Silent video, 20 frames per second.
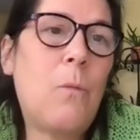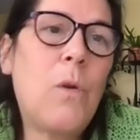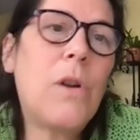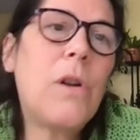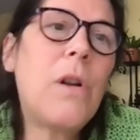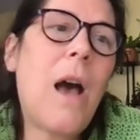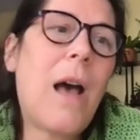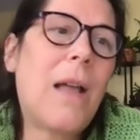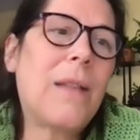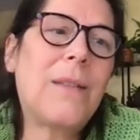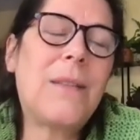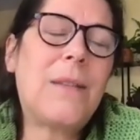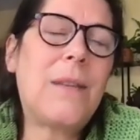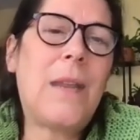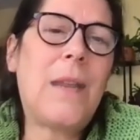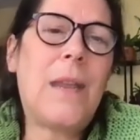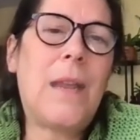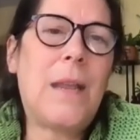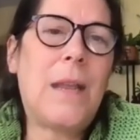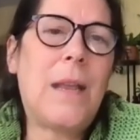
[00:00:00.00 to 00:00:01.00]
we're not
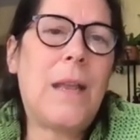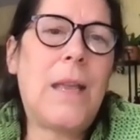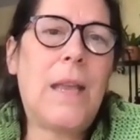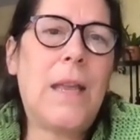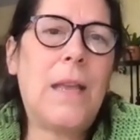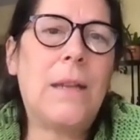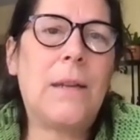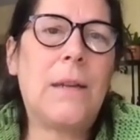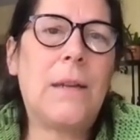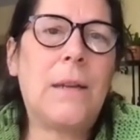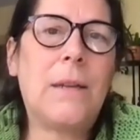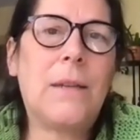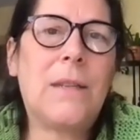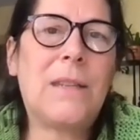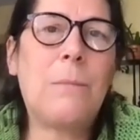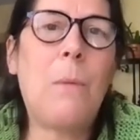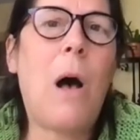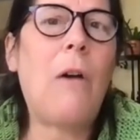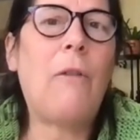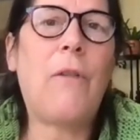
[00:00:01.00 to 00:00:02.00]
seeing in
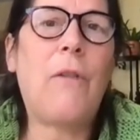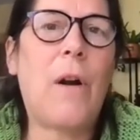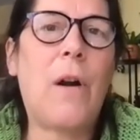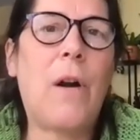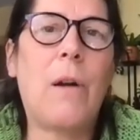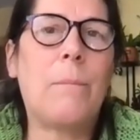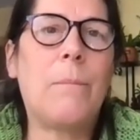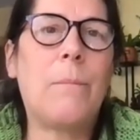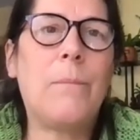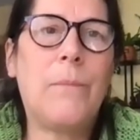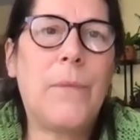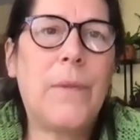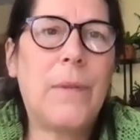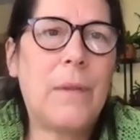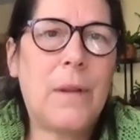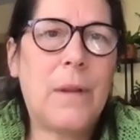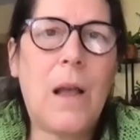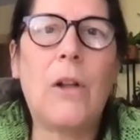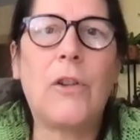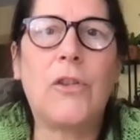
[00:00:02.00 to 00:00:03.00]
small farm
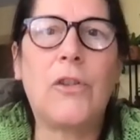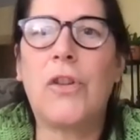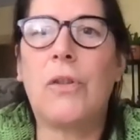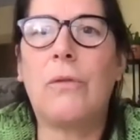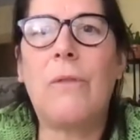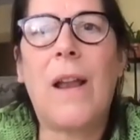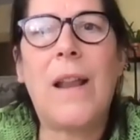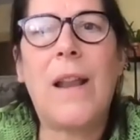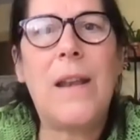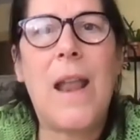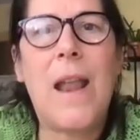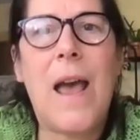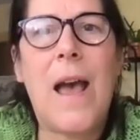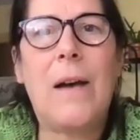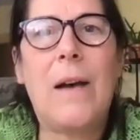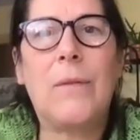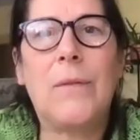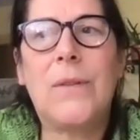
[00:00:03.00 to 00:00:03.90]
culture right now.